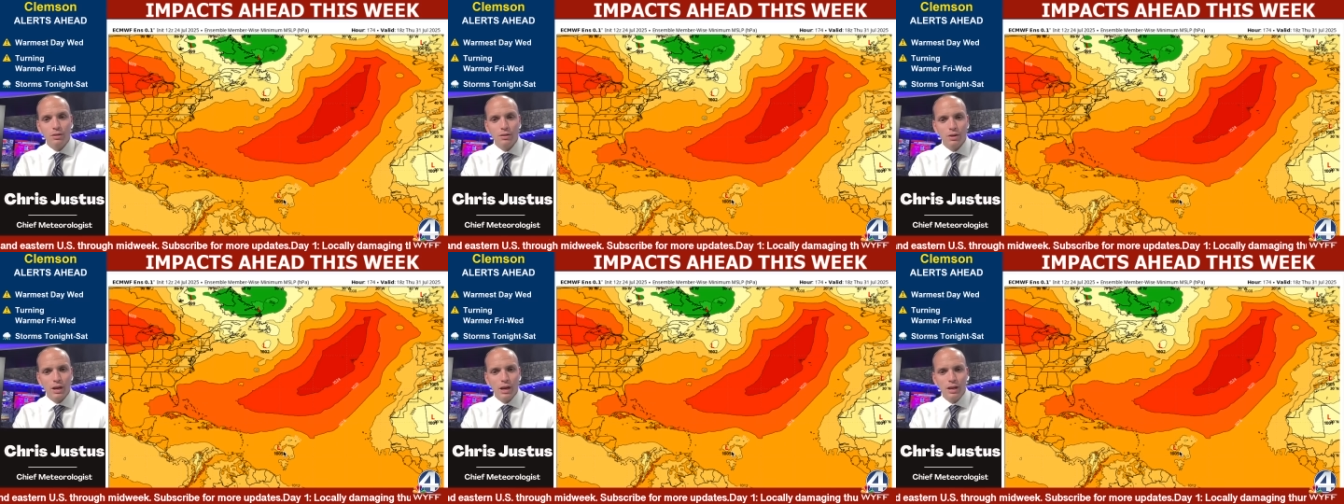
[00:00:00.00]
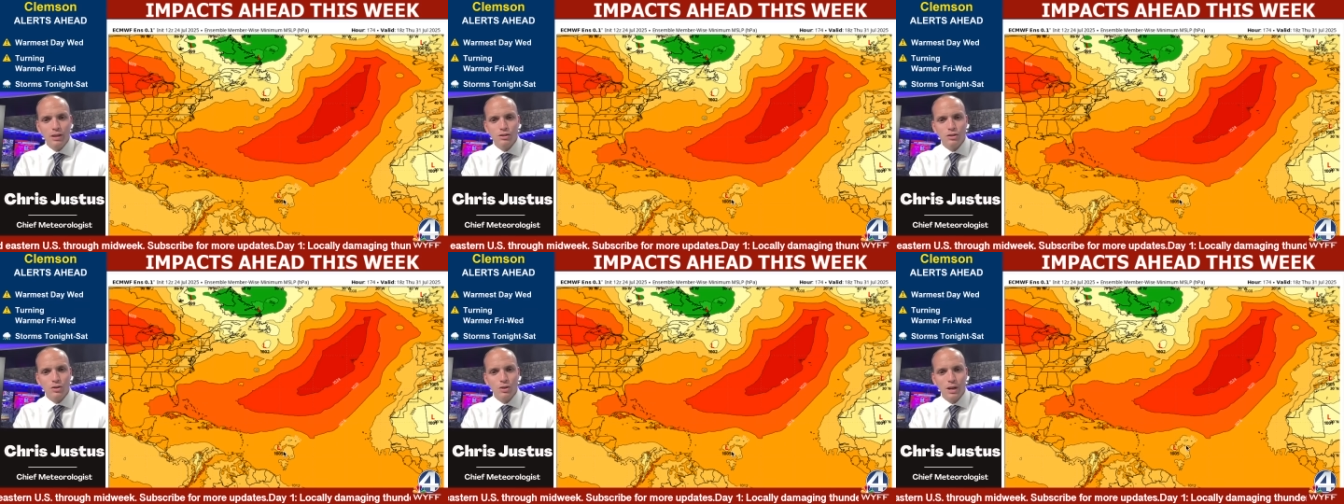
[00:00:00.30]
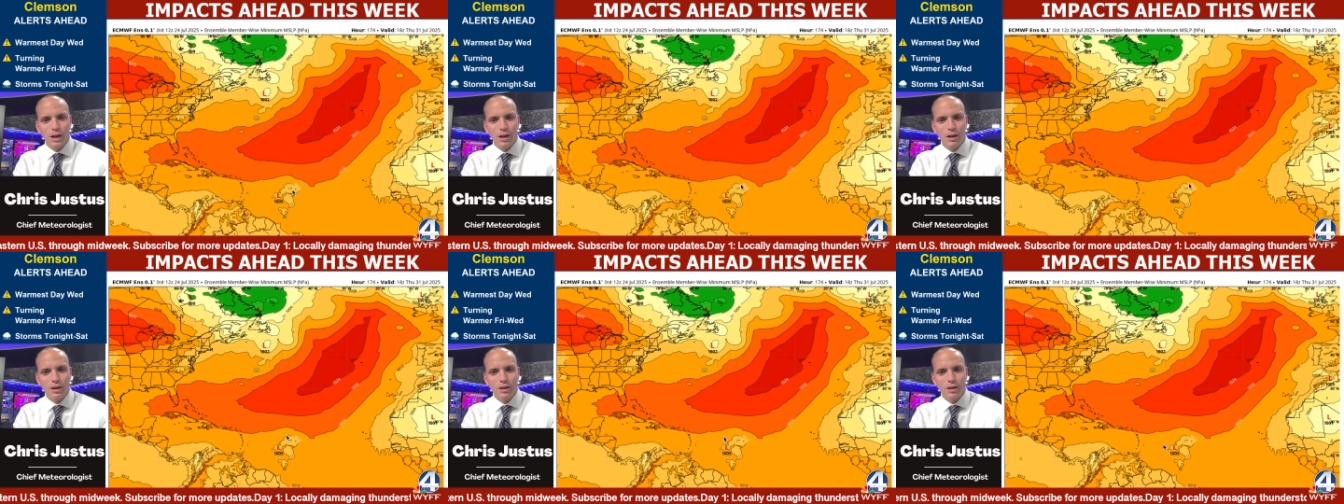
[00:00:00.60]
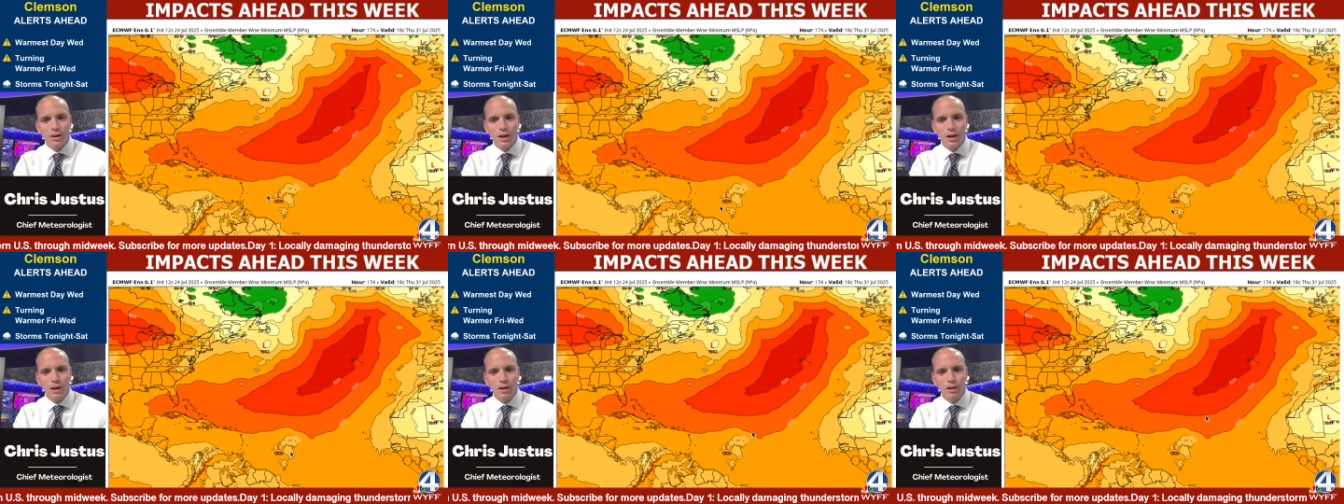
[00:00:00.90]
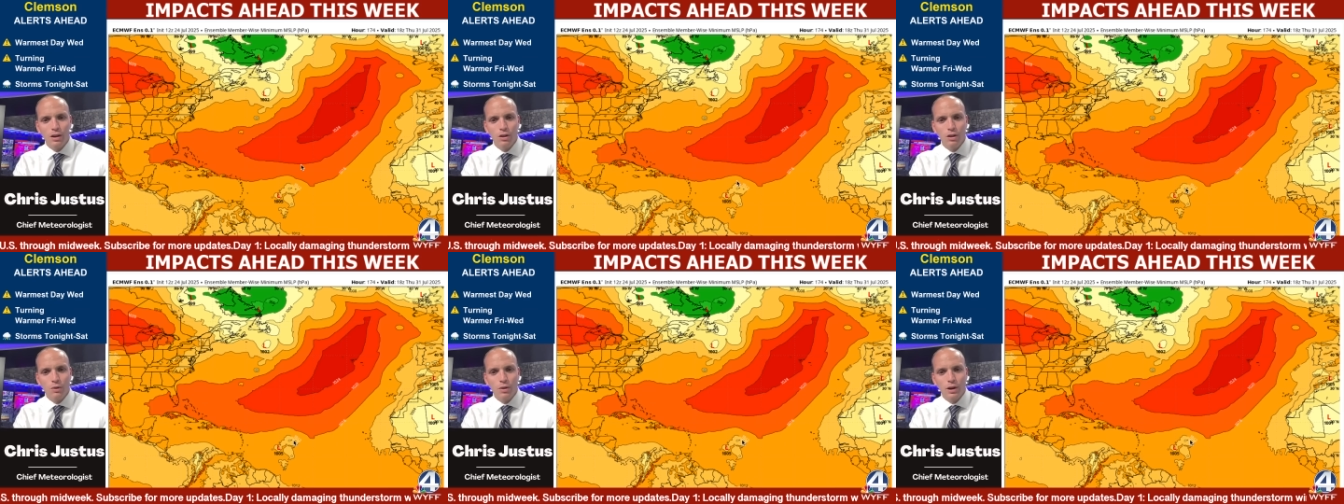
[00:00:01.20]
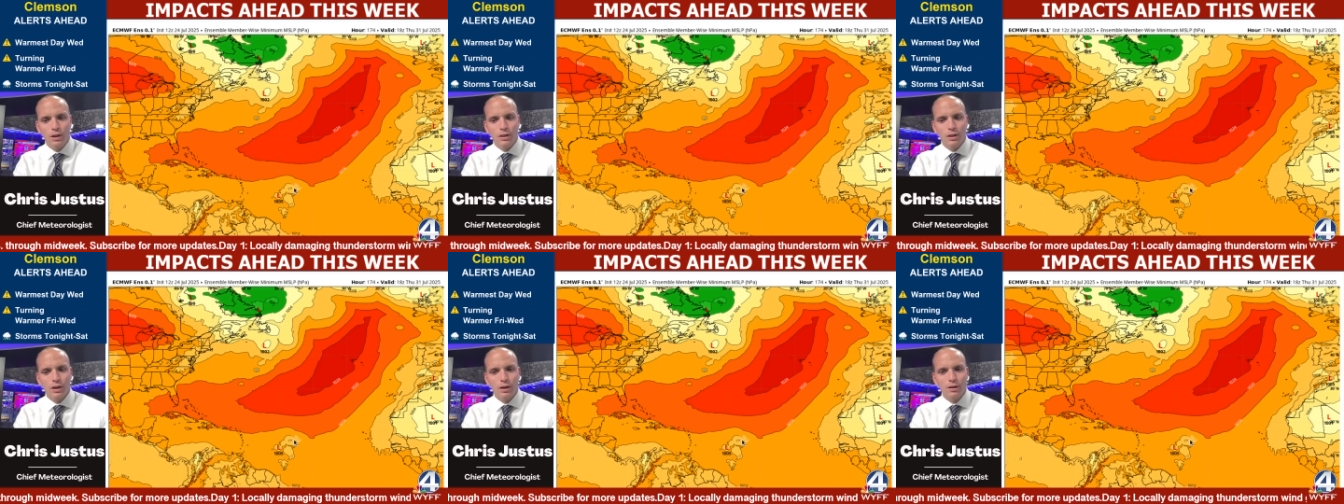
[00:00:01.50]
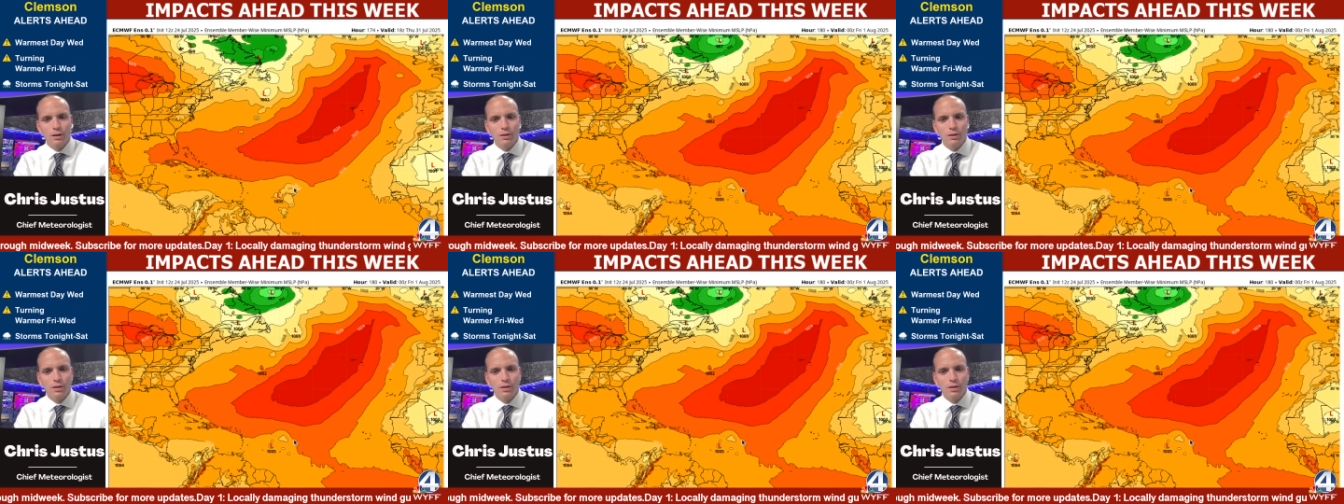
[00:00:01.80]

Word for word: Okay, so you got you got a low right there.